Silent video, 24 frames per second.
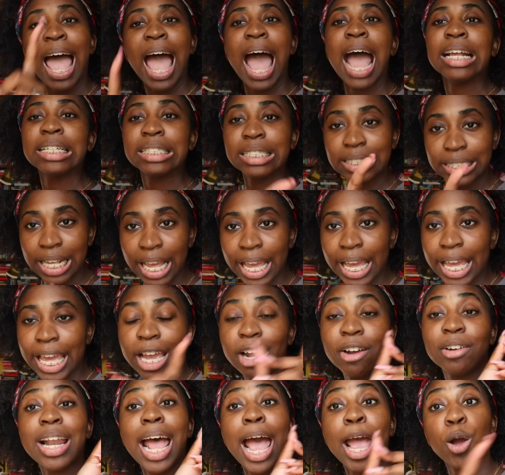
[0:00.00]
I sit
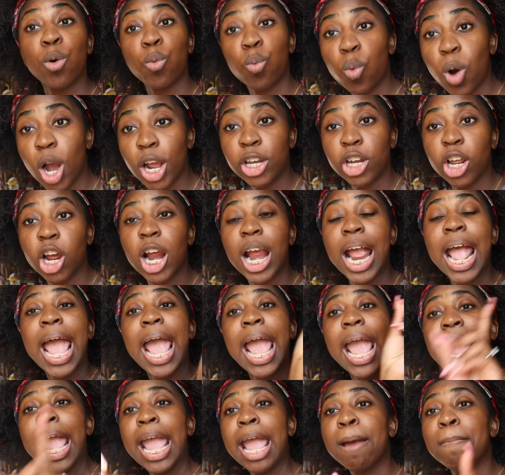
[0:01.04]
here and I wonder,
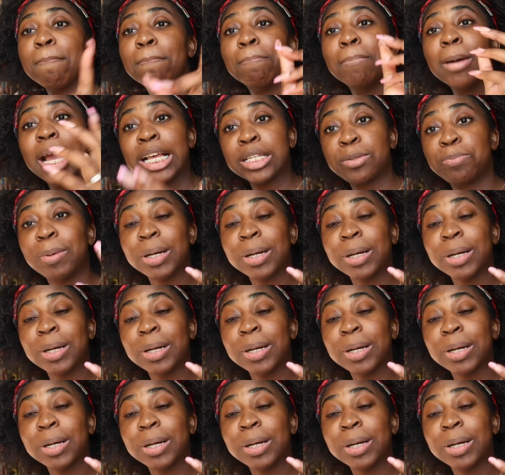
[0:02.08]
and it's